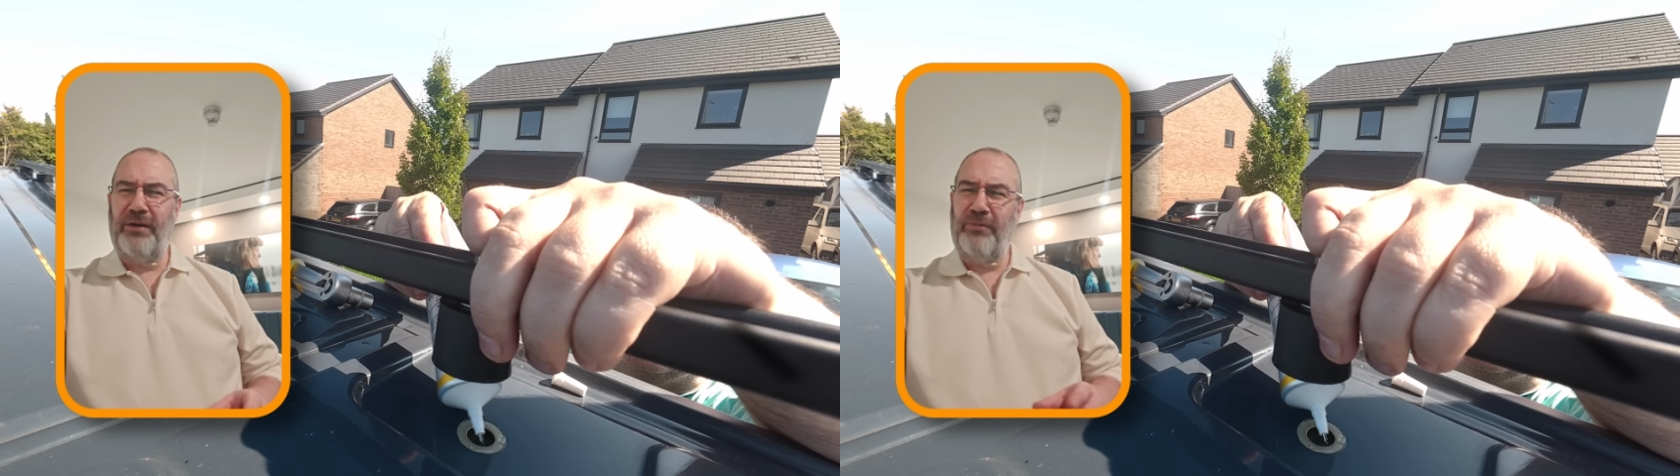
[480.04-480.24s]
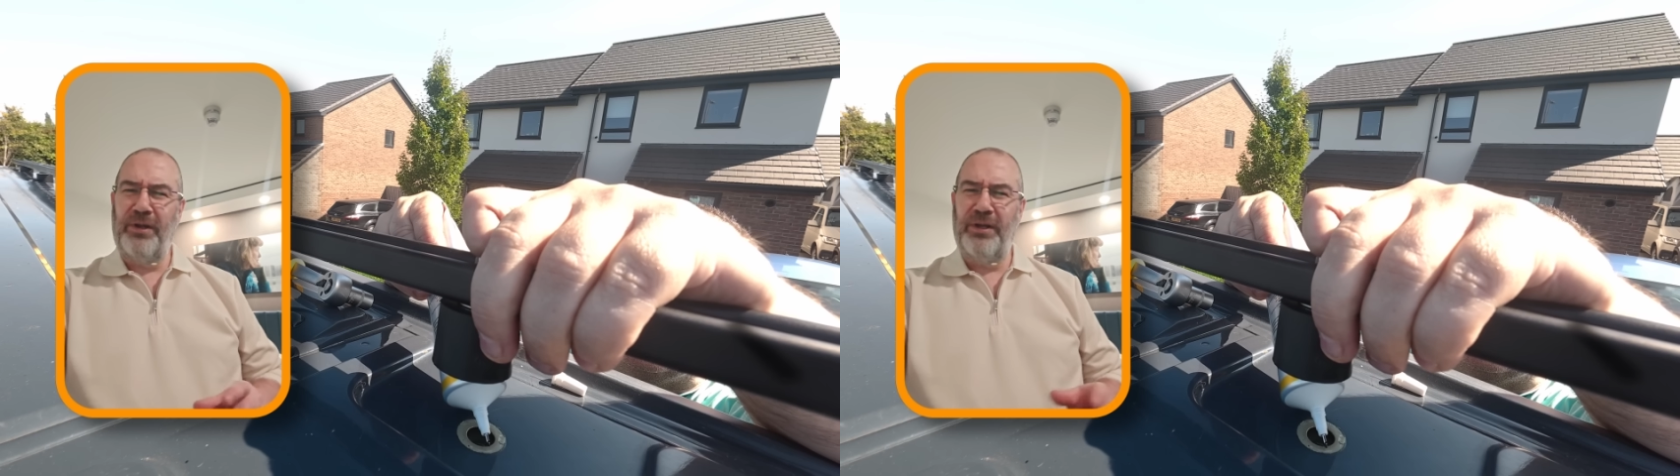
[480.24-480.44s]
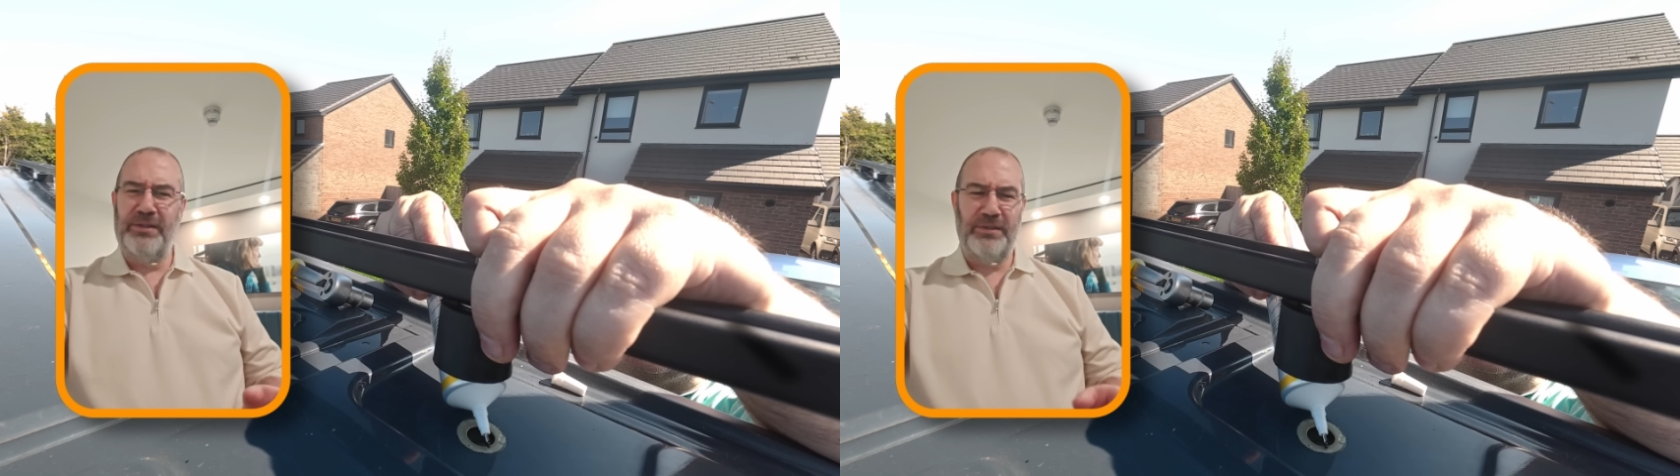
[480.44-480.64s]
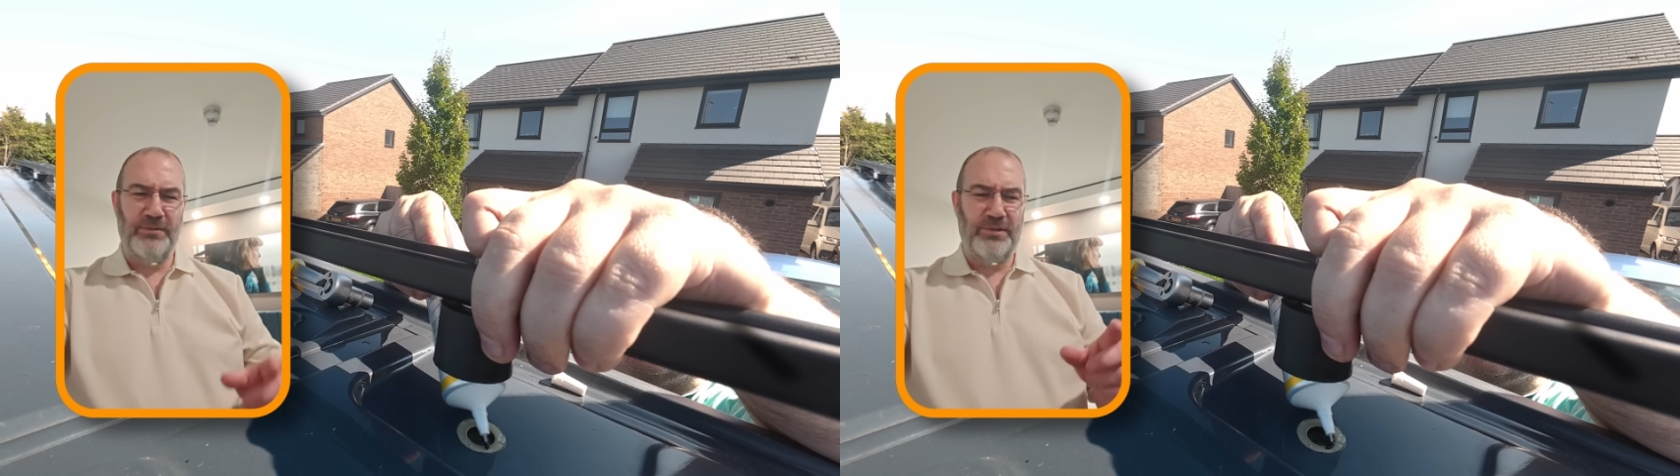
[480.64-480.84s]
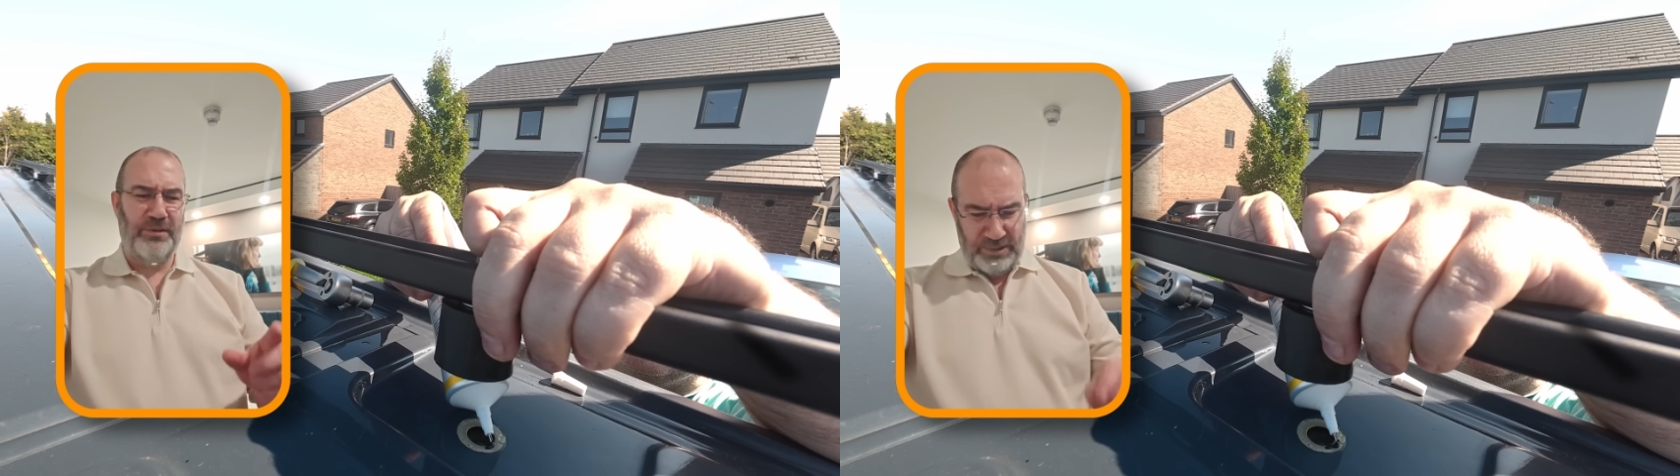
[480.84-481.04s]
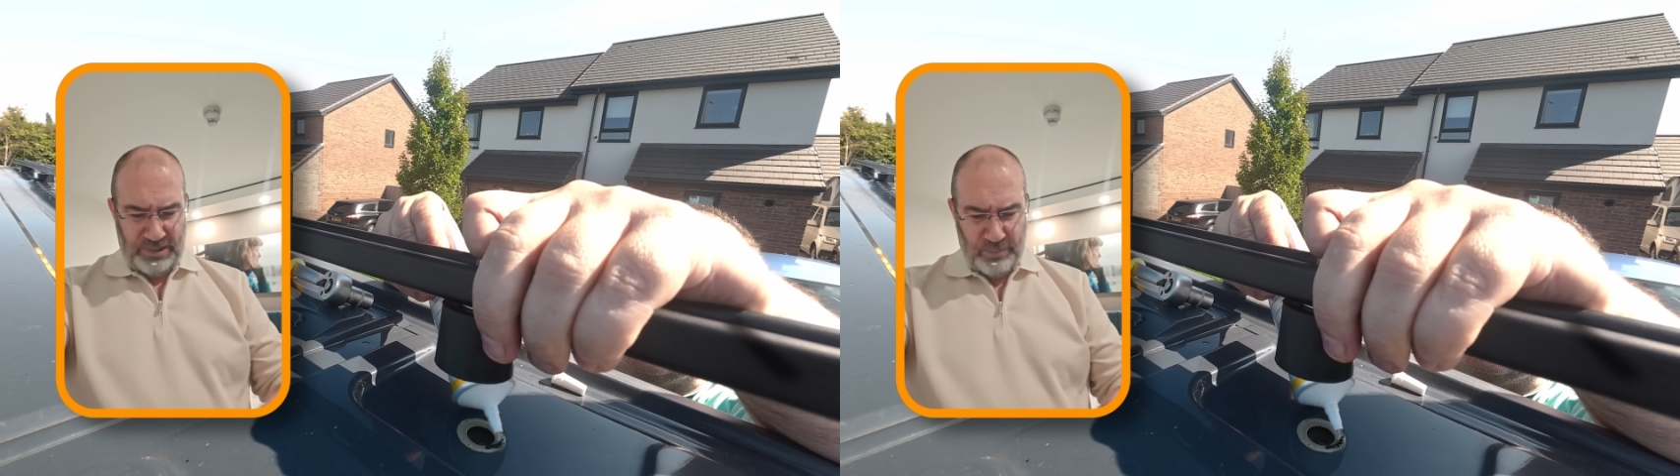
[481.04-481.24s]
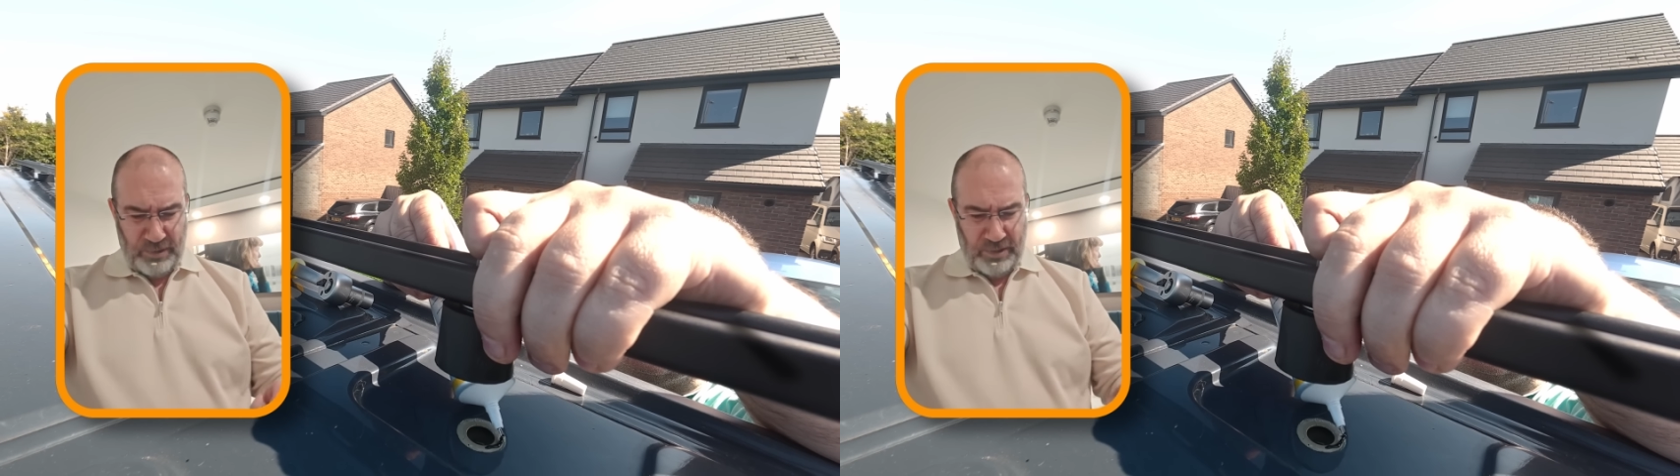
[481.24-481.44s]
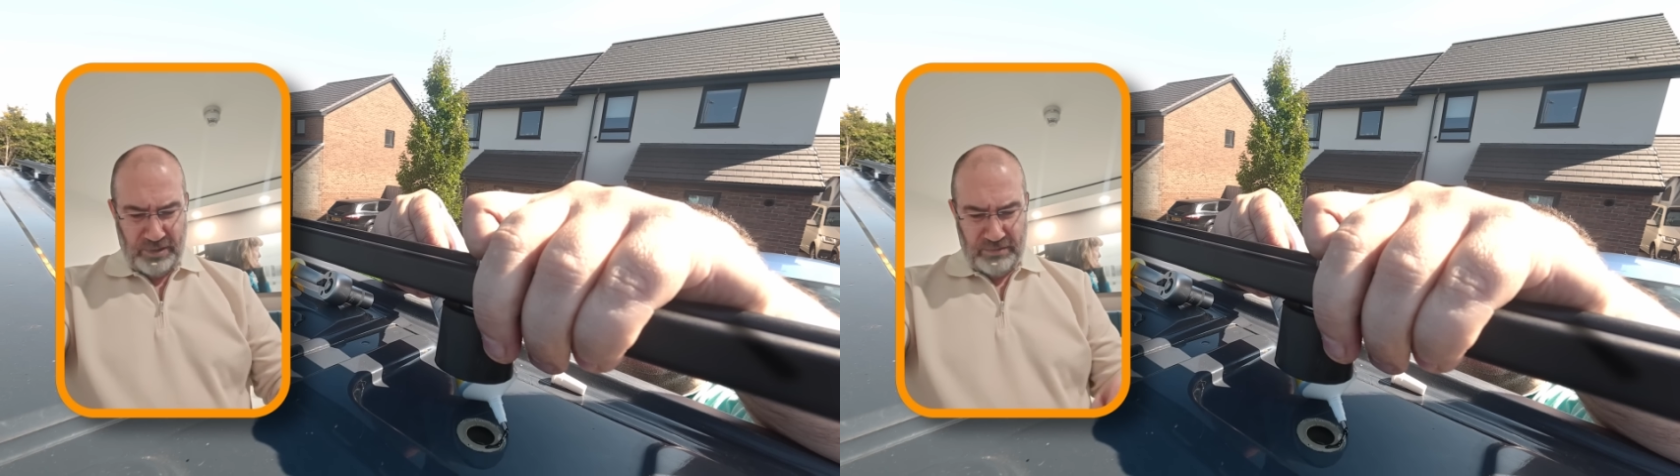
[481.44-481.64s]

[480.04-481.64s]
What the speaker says: I realised there's what seemed to be